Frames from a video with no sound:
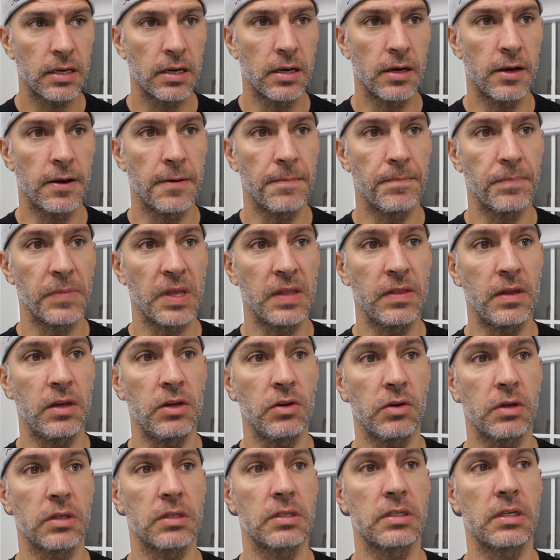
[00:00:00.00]
And then
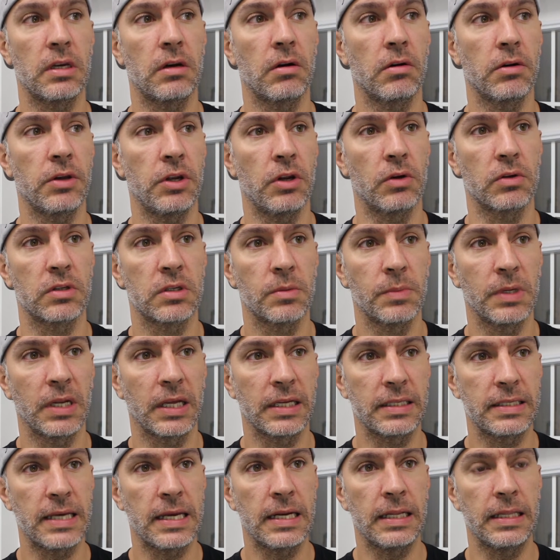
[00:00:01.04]
you consider, you know, someone
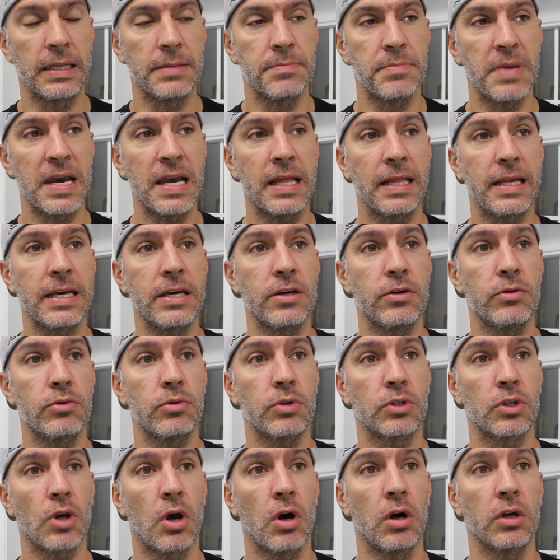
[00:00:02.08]
like Dana Lynn Bailey,
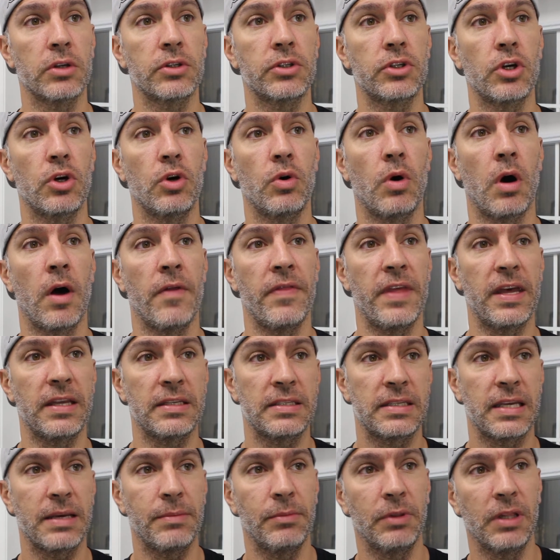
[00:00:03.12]
who's also on that
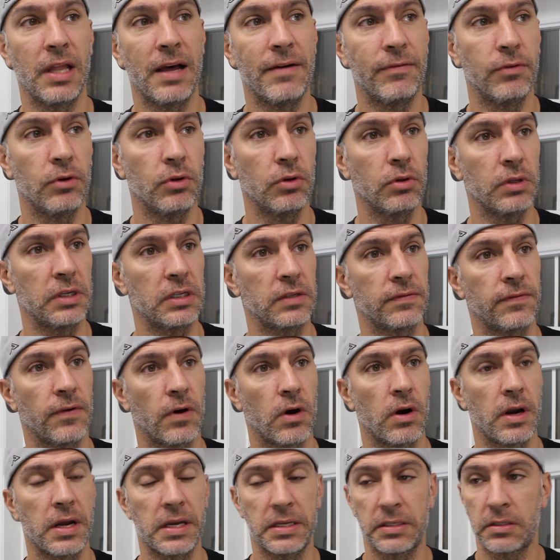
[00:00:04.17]
same level as
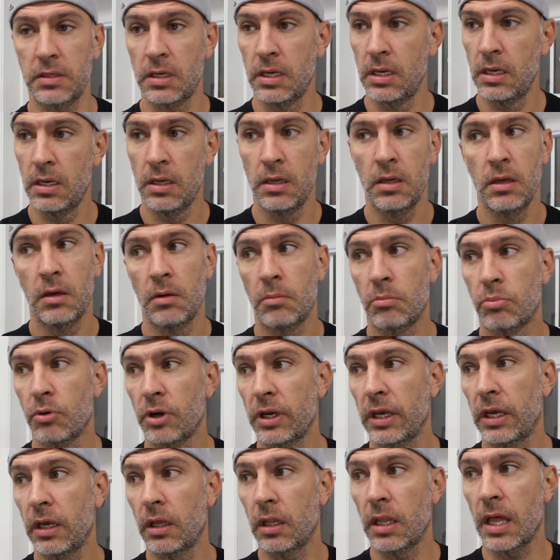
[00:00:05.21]
far as
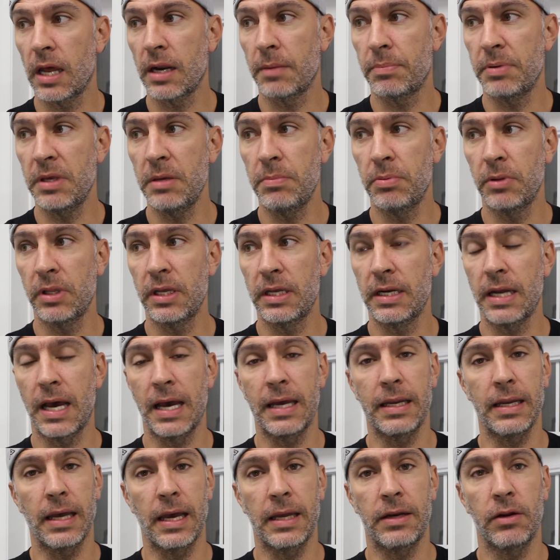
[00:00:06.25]
bringing a lot of people in.
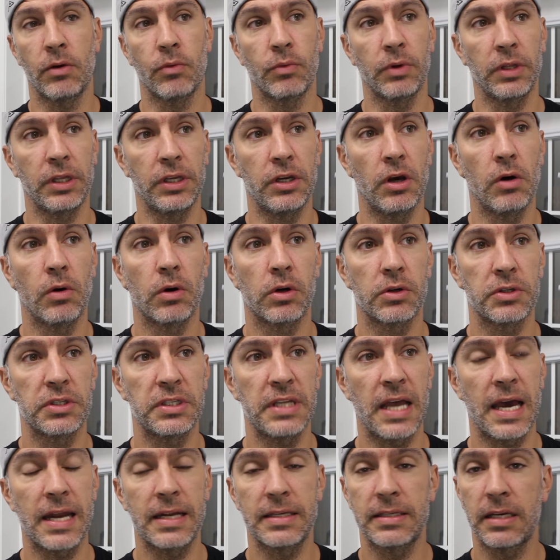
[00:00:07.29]
I don't really know her
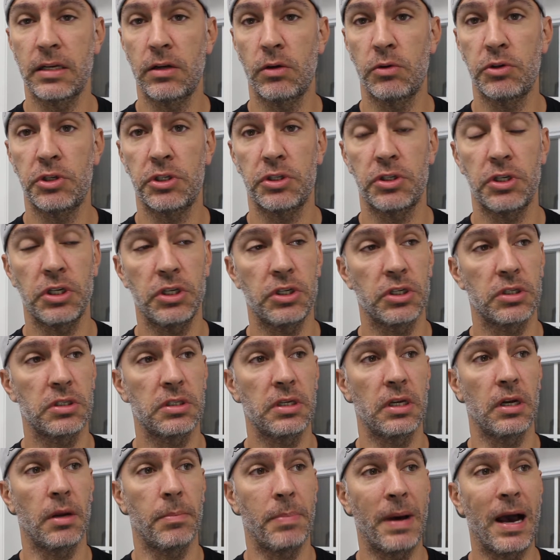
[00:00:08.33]
status. I know she just
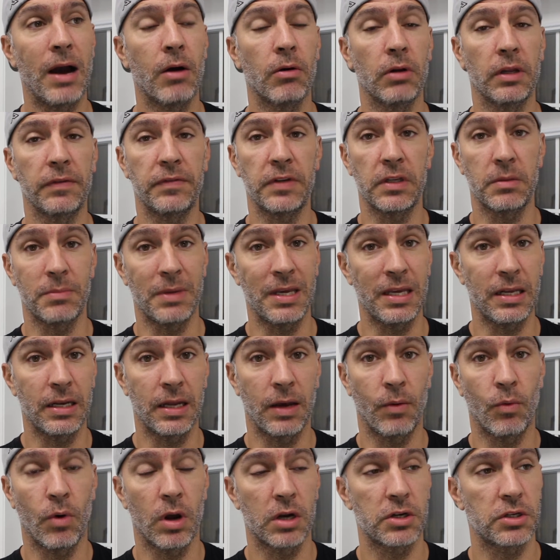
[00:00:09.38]
did a powerlifting meet and
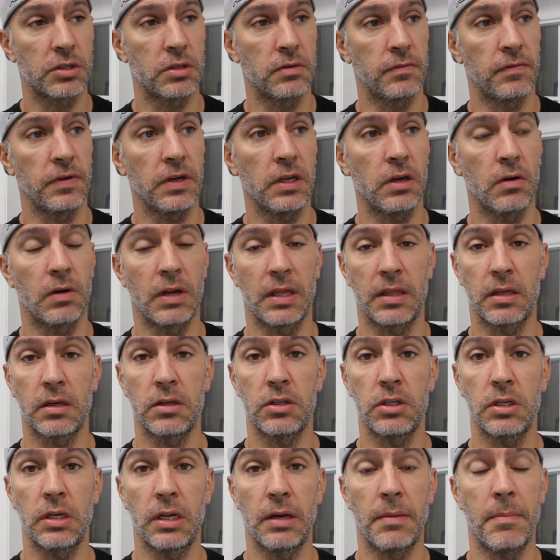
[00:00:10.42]
I watched the video and I
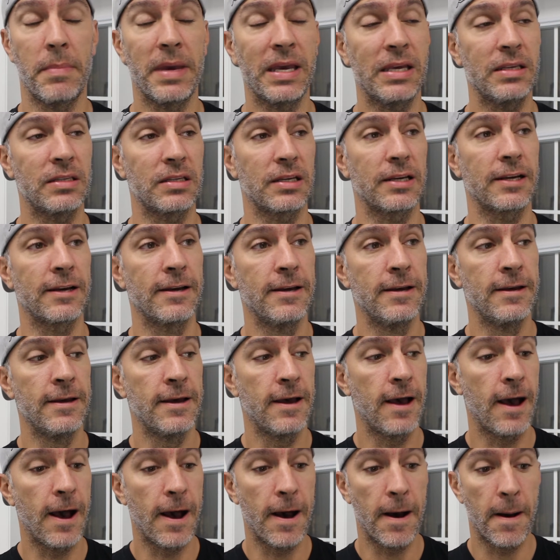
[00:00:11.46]
think she did amazing.
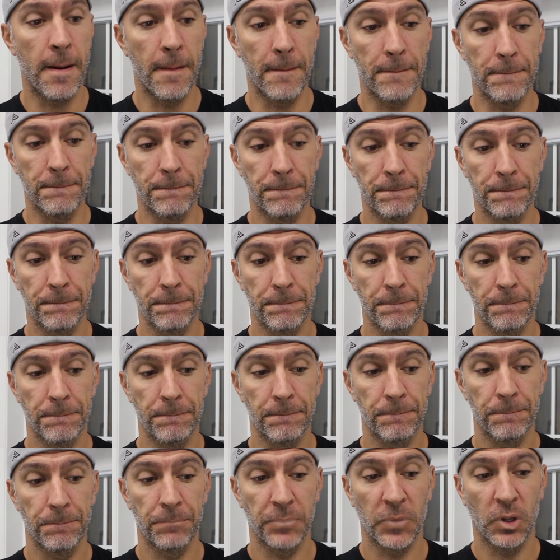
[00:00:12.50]

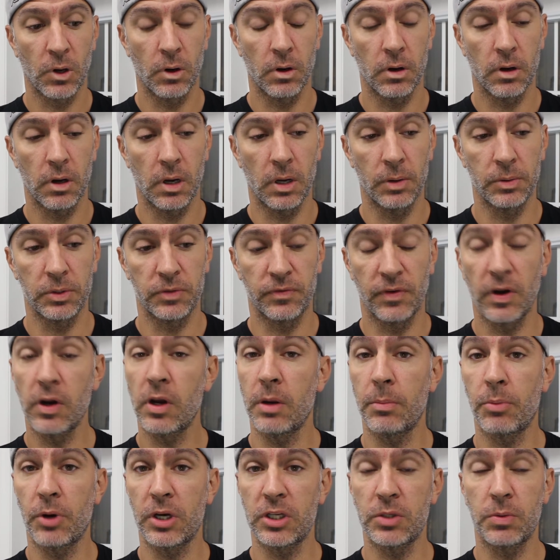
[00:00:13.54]
I was
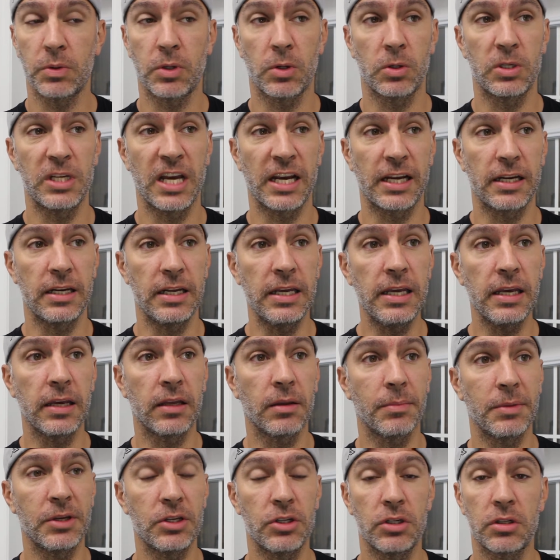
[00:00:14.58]
very impressed with her
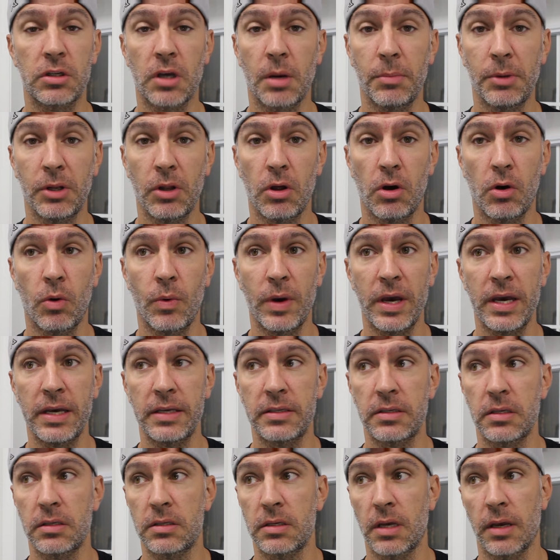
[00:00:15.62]
technique. I mean, she's come a long way
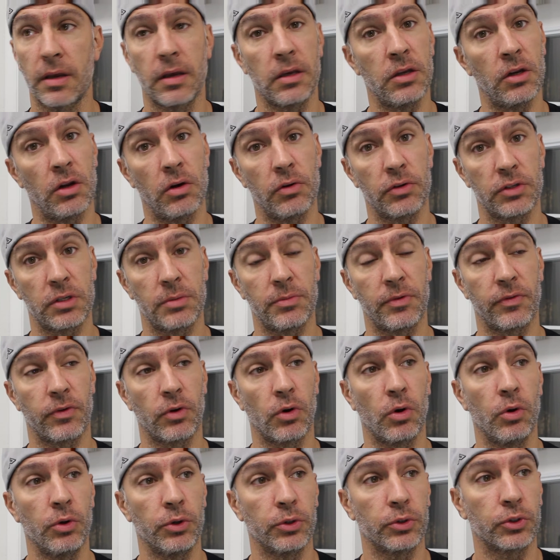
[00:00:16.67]
since, you know, some of
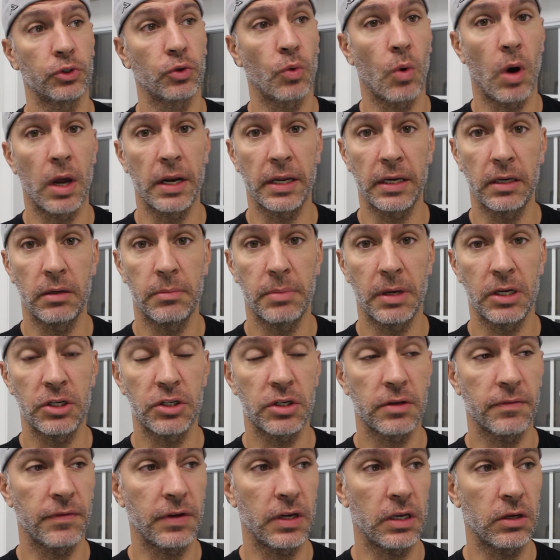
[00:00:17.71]
her older squatting and
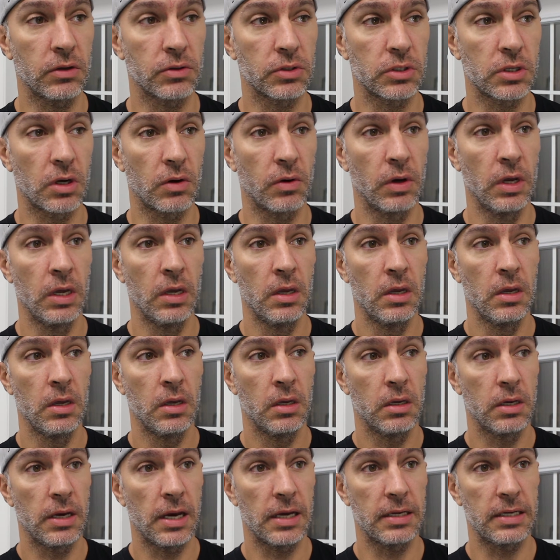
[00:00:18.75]
benching videos. So
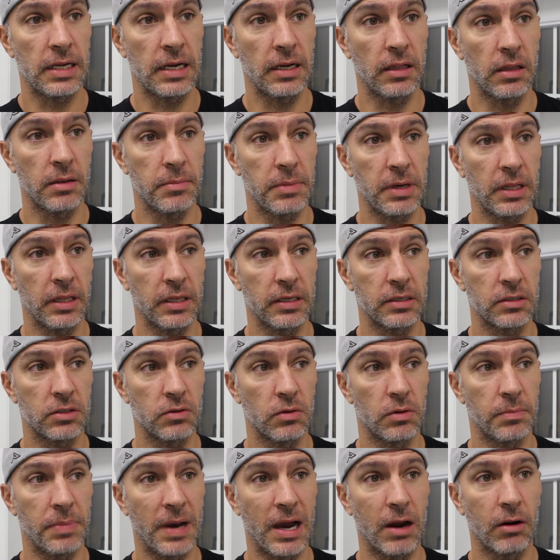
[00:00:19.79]
yeah, Dana Lynn Bailey is
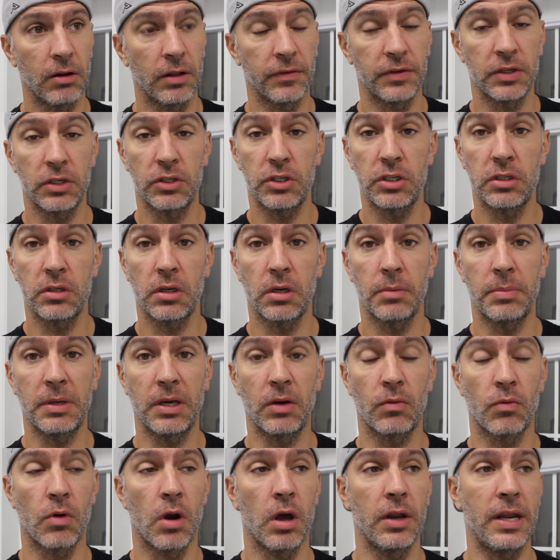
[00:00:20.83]
doing powerlifting. She's gonna be
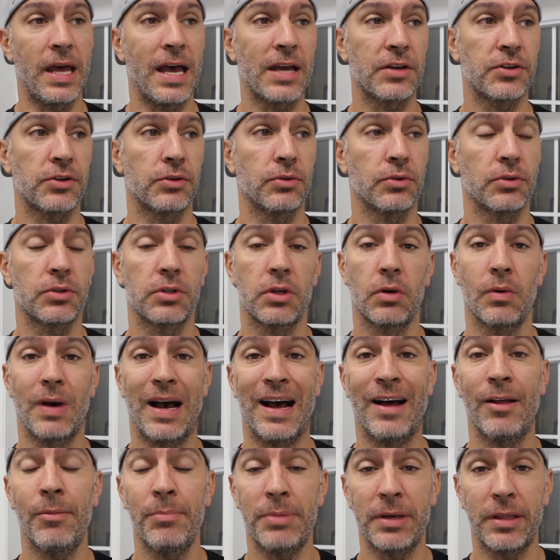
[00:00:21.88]
at Raw Nationals. So
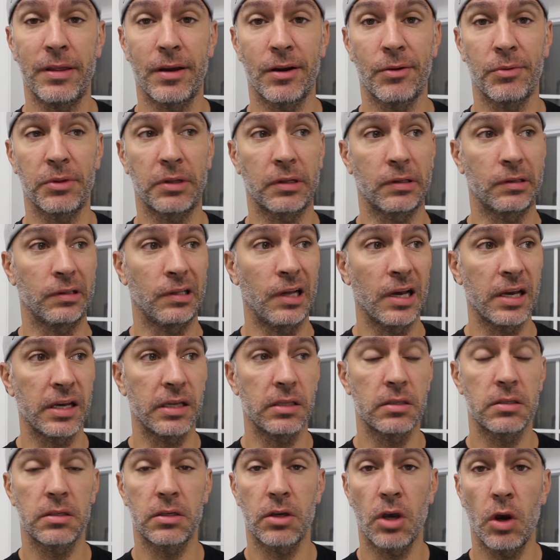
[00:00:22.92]
I'll be there with
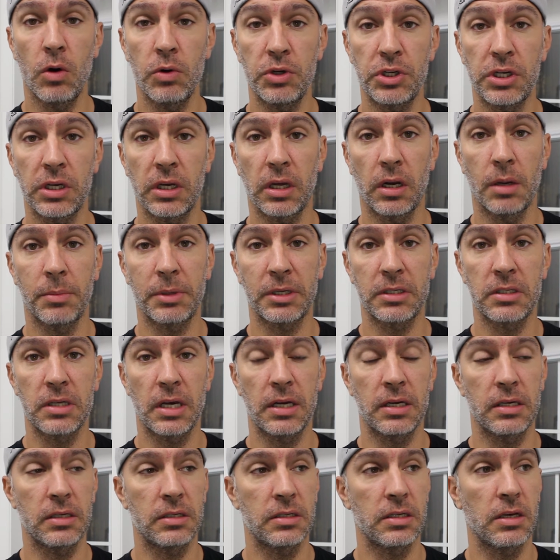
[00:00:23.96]
clients coaching and I'm
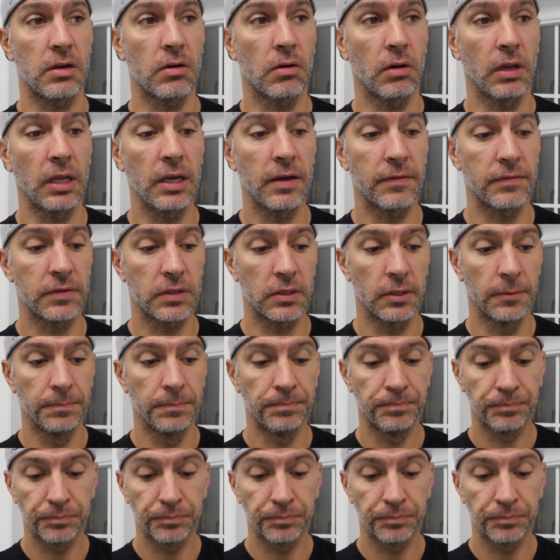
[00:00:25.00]
excited to see her lift.